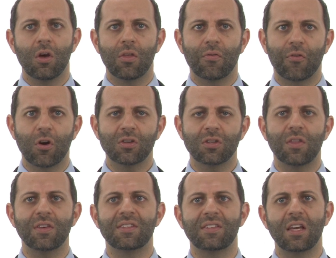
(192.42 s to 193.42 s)
The first are
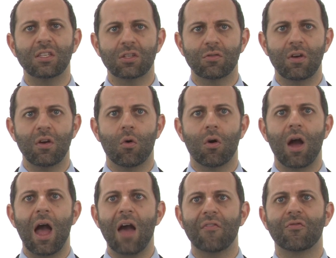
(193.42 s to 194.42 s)
the sensory or
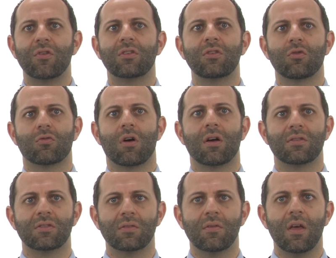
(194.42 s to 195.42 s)
afferent
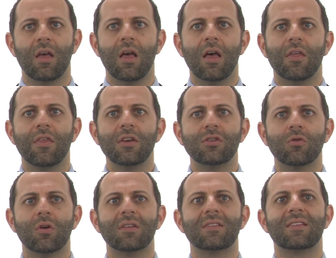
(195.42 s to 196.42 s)
neurons. These
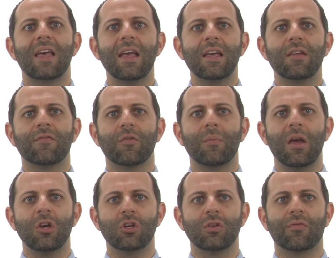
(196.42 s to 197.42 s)
neurons take
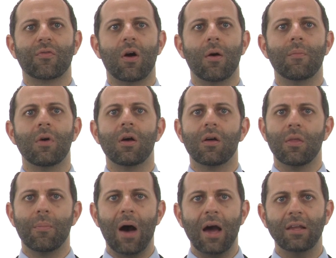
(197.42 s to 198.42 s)
information from the
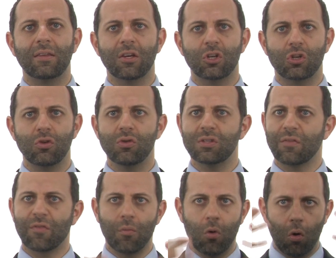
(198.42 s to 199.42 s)
body tissues and
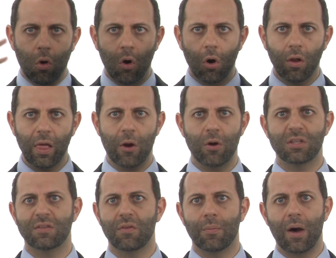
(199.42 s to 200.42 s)
from all areas
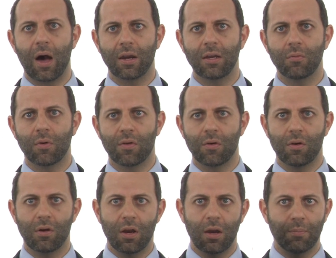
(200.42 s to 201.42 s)
of the body, whether
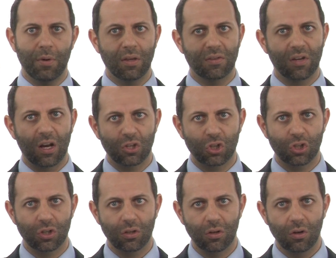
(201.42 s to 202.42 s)
it be touch